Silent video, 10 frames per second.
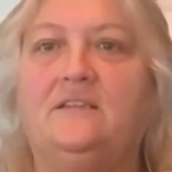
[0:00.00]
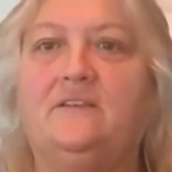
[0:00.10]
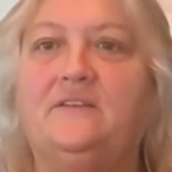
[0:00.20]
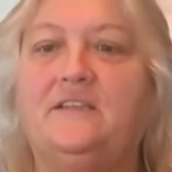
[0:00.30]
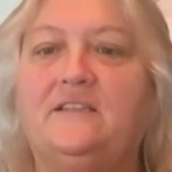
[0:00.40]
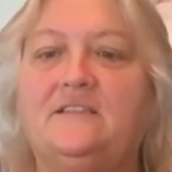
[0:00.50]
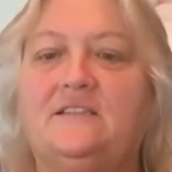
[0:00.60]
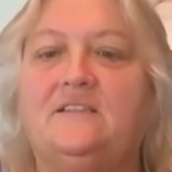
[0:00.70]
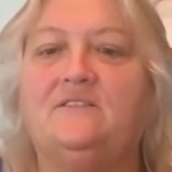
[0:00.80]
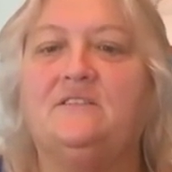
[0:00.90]
There it is.
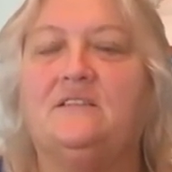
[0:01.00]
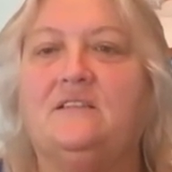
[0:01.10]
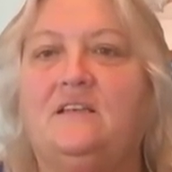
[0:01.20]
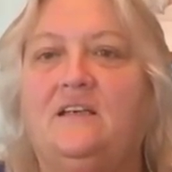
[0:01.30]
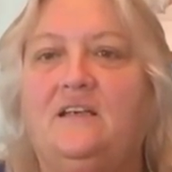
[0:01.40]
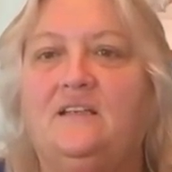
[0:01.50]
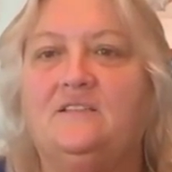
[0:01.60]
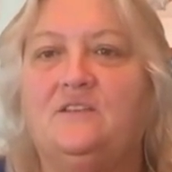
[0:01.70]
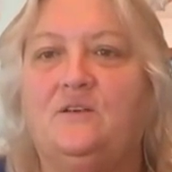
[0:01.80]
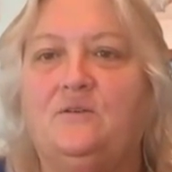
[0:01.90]
And here's the,
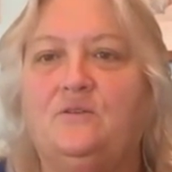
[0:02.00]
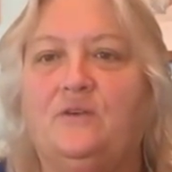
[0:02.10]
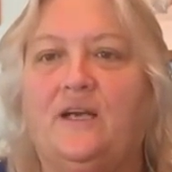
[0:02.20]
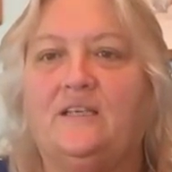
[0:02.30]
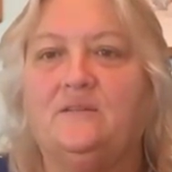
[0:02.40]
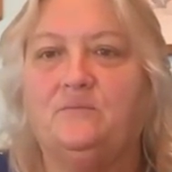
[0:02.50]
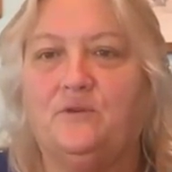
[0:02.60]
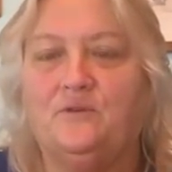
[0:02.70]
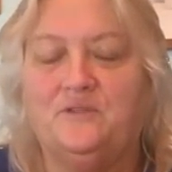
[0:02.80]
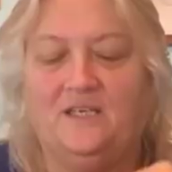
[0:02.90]
it's all cracked and
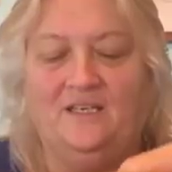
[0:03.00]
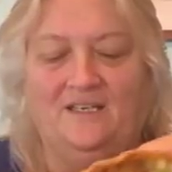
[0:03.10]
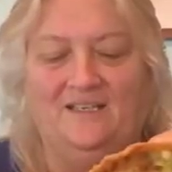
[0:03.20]
broken.